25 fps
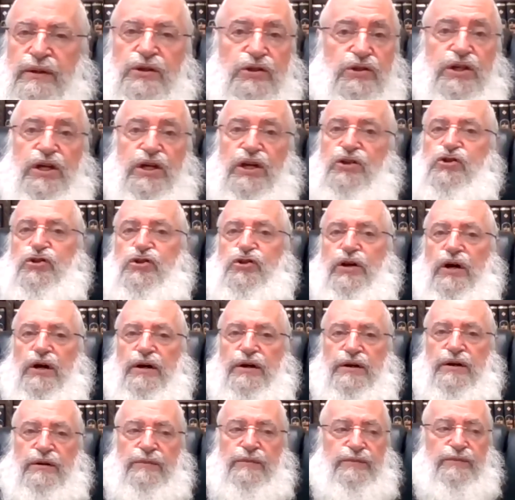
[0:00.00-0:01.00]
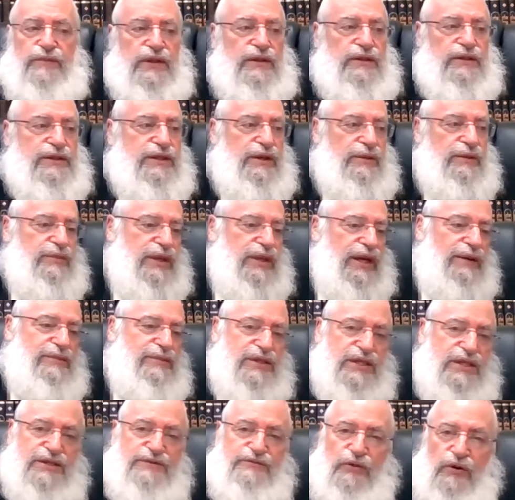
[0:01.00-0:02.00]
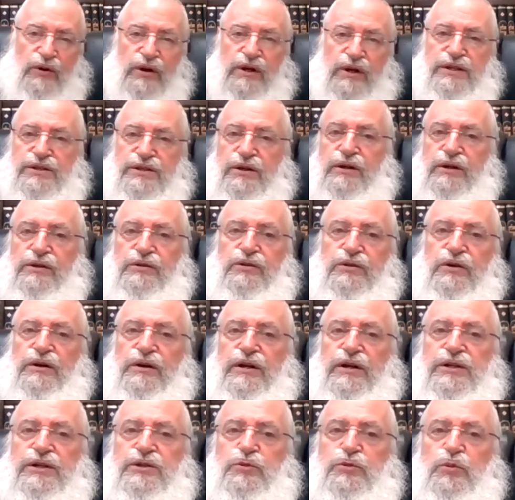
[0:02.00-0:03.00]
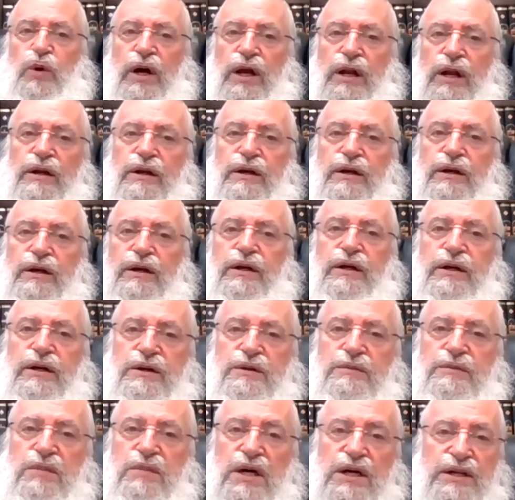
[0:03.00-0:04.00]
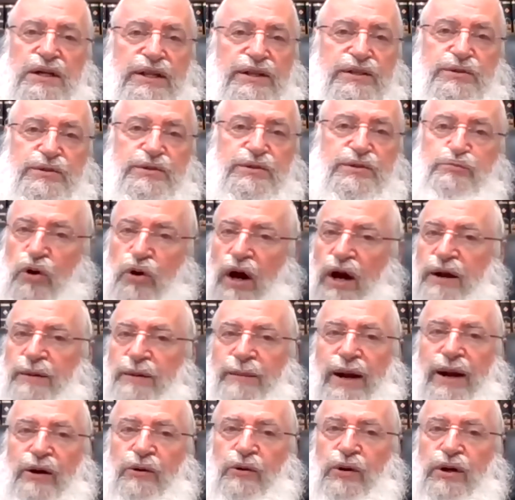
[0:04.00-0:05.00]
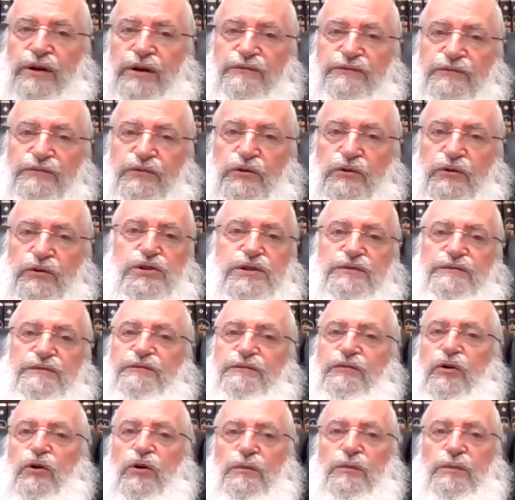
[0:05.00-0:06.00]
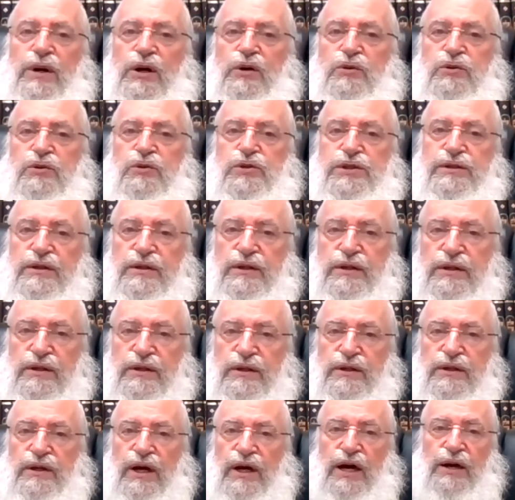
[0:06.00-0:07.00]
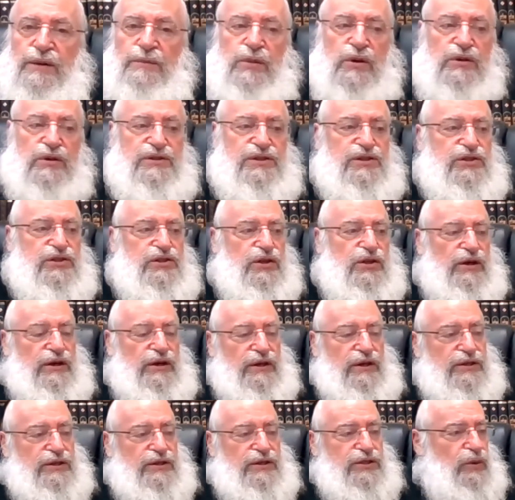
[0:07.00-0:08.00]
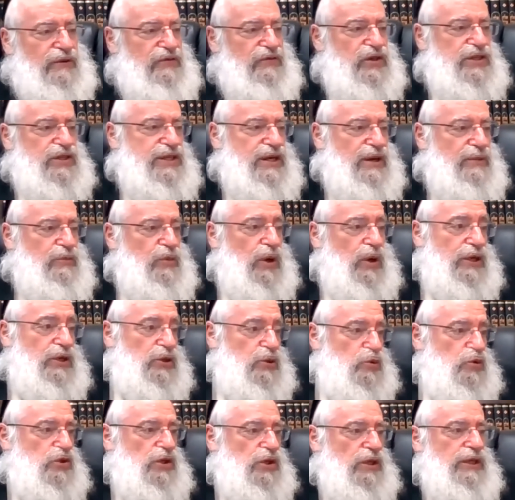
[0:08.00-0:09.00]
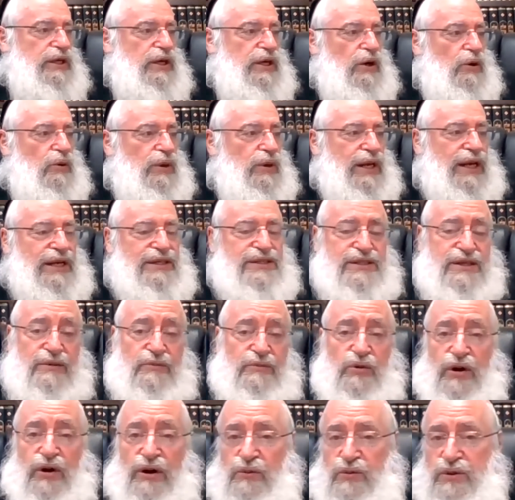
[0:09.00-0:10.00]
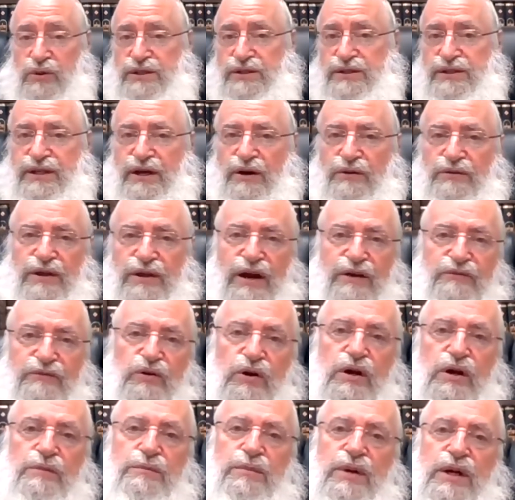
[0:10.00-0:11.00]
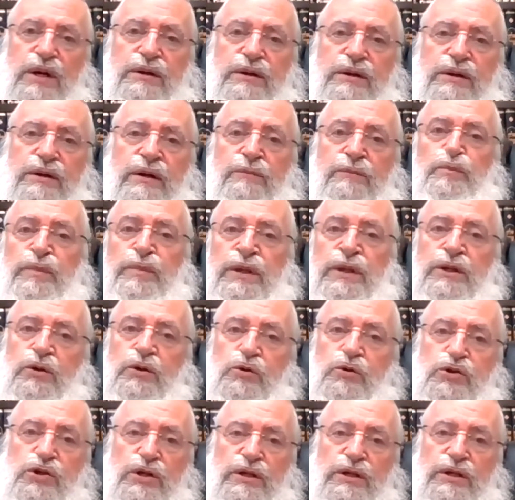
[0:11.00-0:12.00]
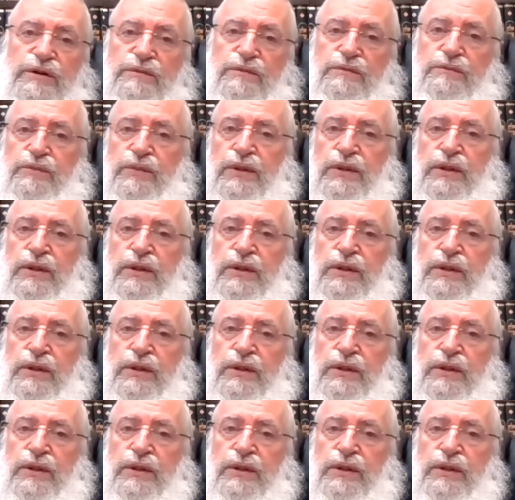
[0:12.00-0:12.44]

to teach Torah. Sometimes it's for Chizuk Torah as well, but it's primarily, first and foremost, Harbotzes Torah. So every summer I usually go. Last summer I was in South Africa, but usually